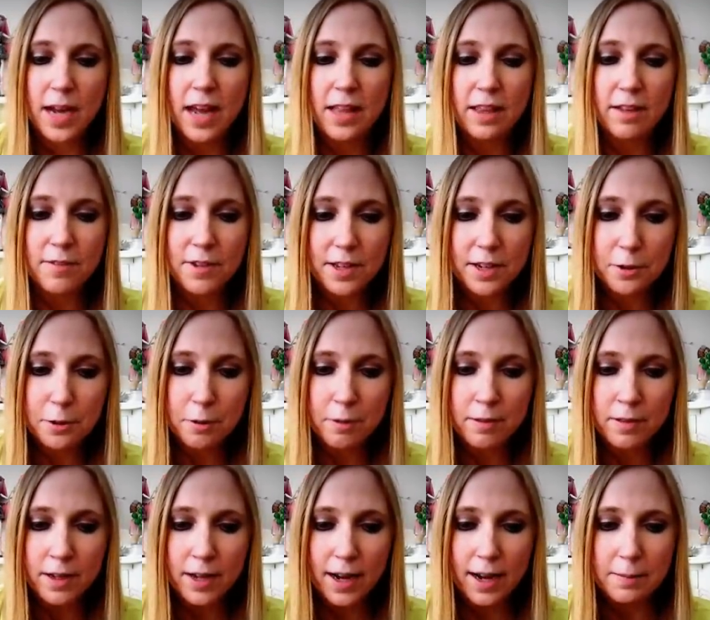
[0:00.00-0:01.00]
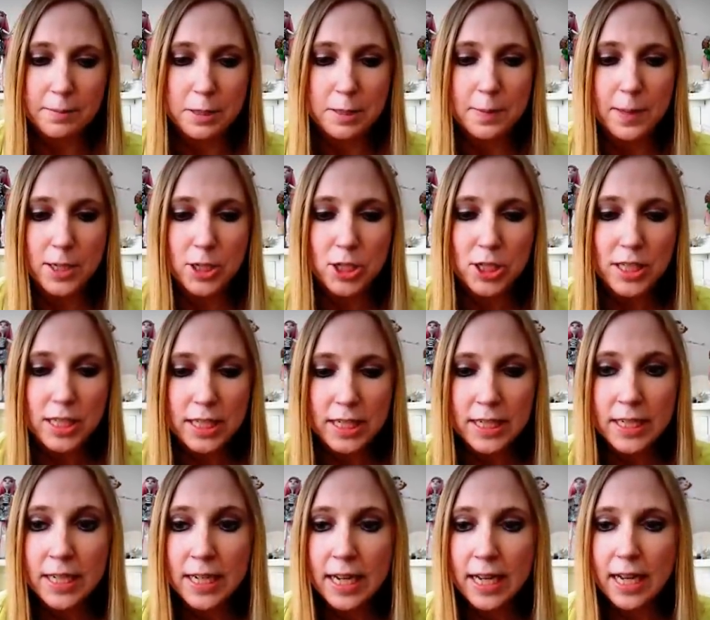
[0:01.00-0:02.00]
I love getting corn on the cob,
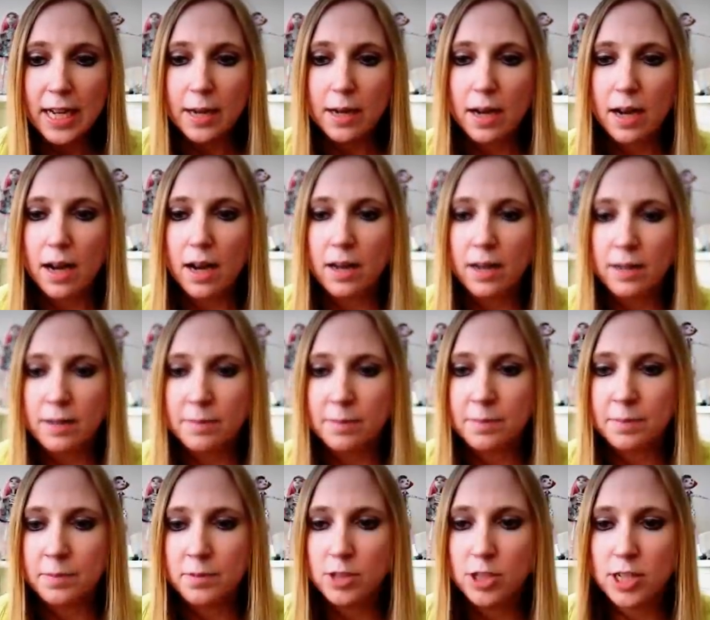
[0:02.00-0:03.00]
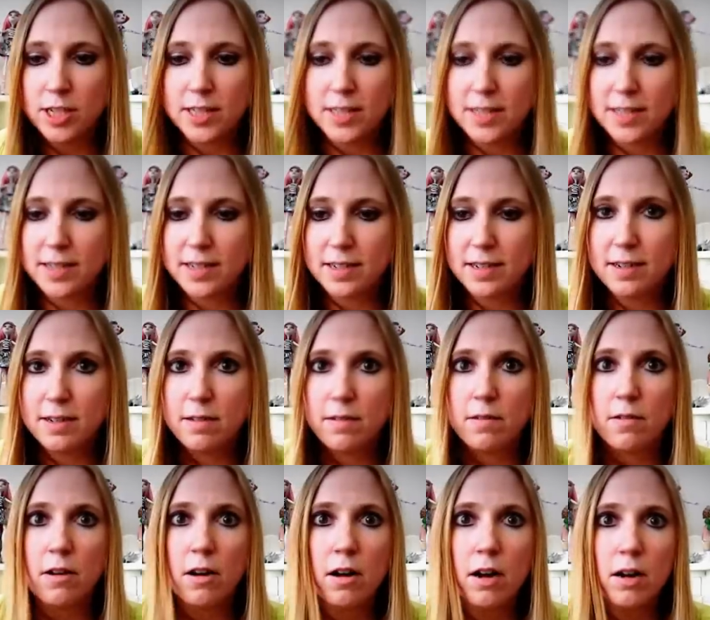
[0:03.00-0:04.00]
especially um, just
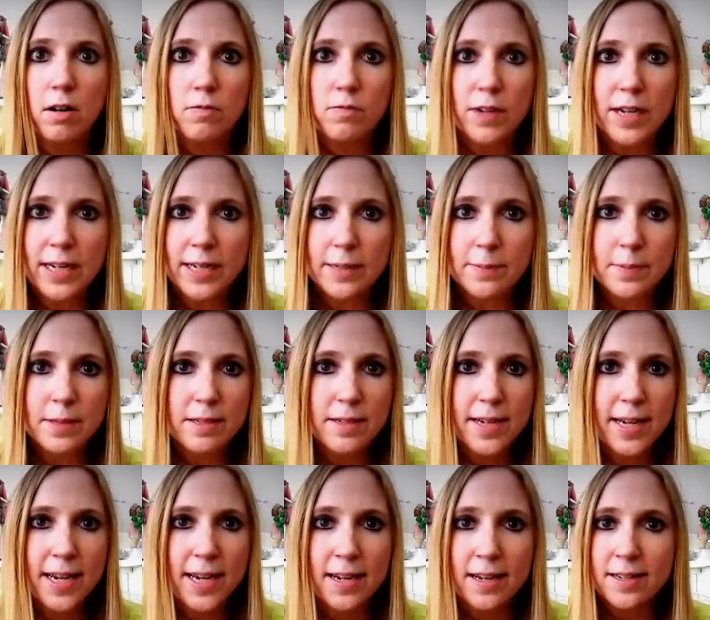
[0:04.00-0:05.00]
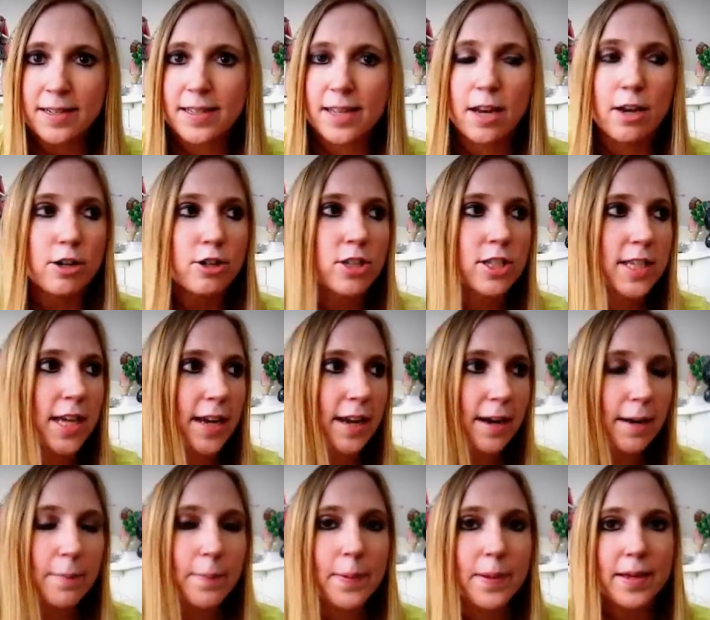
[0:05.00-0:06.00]
random stands that are set
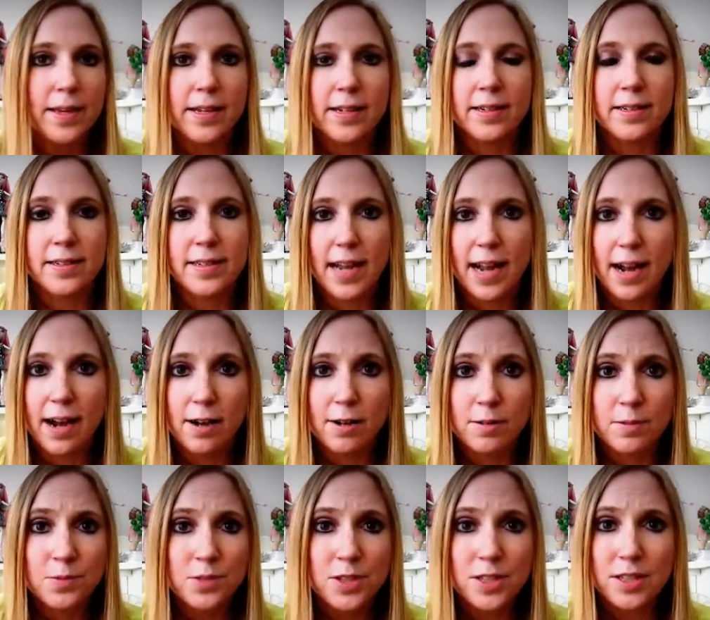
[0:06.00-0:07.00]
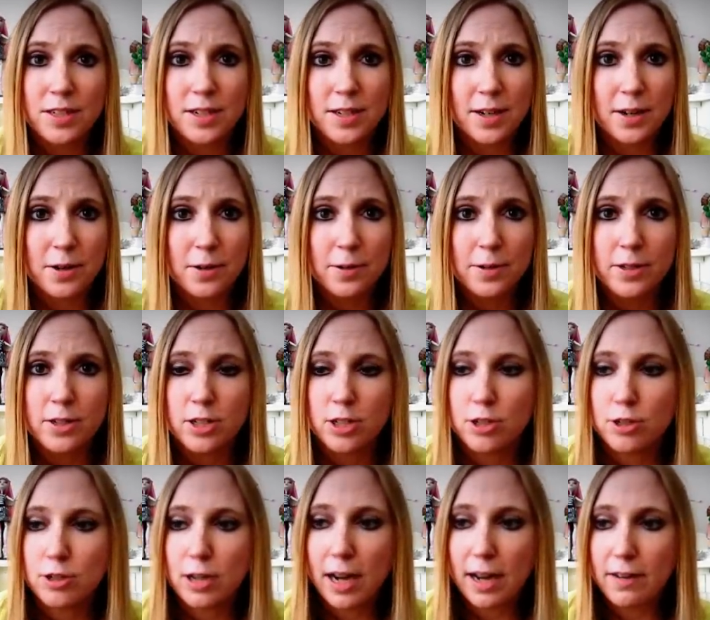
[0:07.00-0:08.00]
up in towns, you know, you
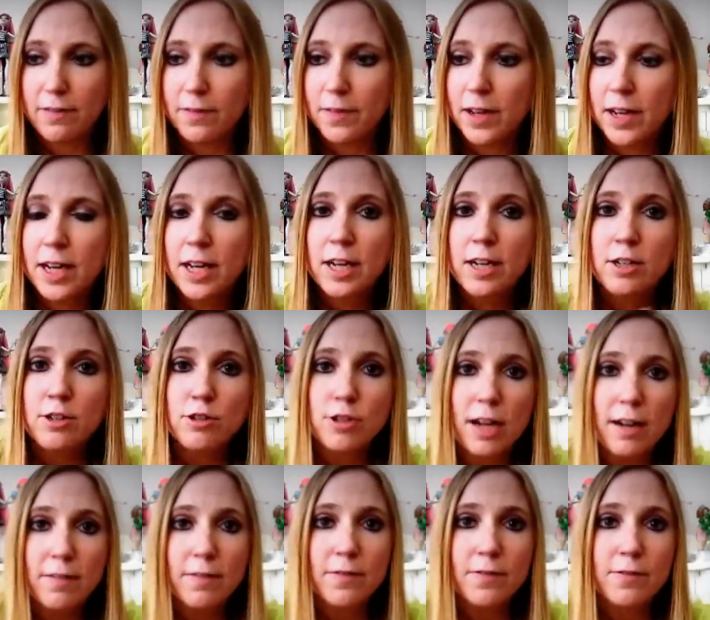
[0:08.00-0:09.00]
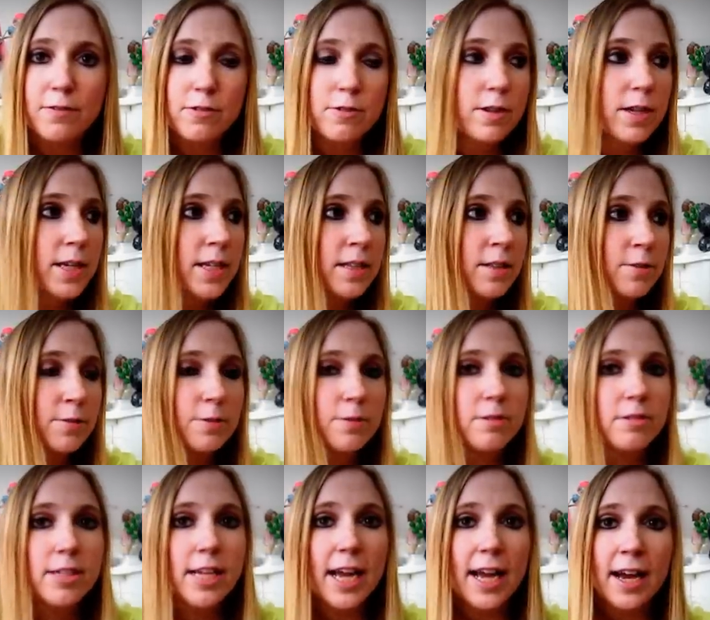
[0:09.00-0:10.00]
just drive drive in through
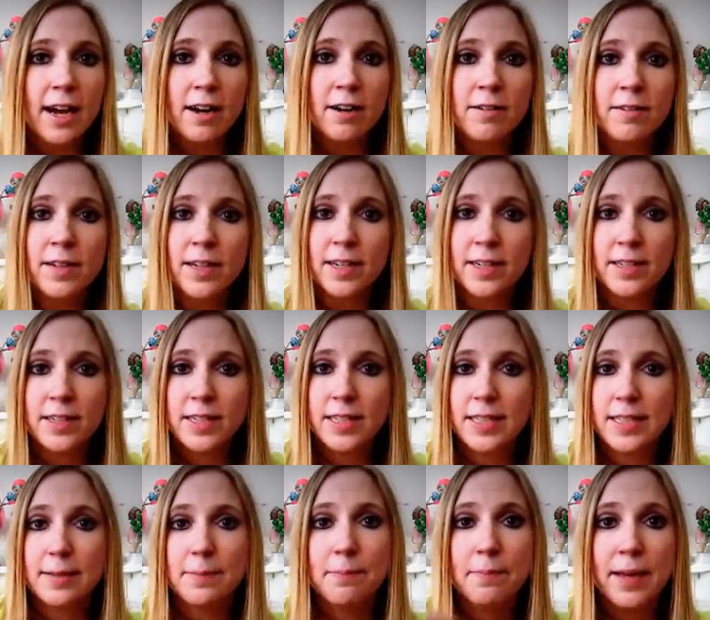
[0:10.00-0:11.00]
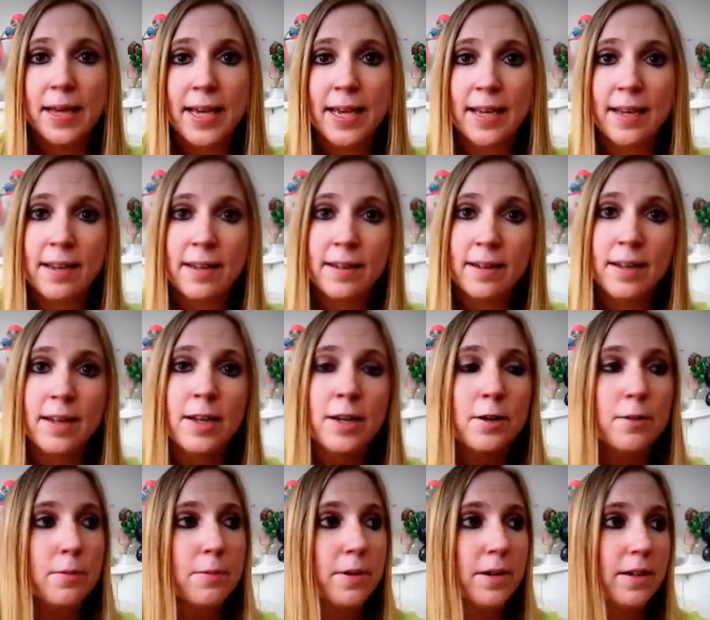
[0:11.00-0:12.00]
a town and you see a man
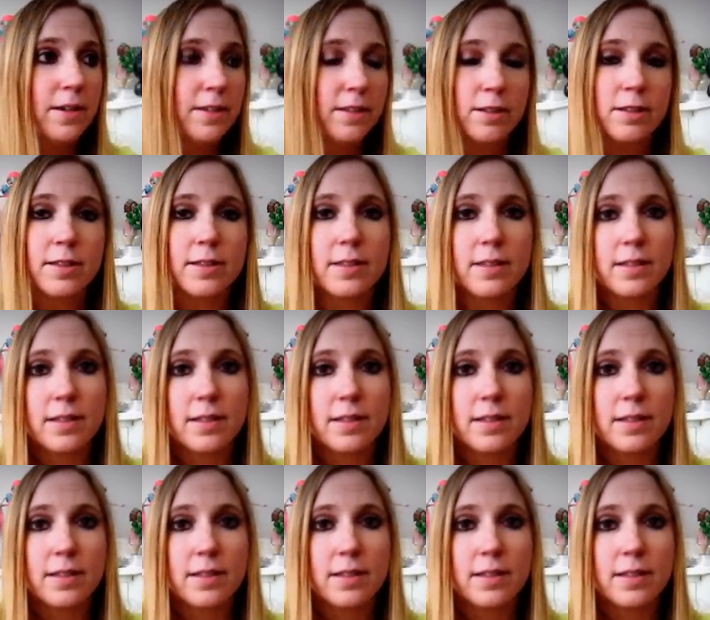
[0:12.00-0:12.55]
with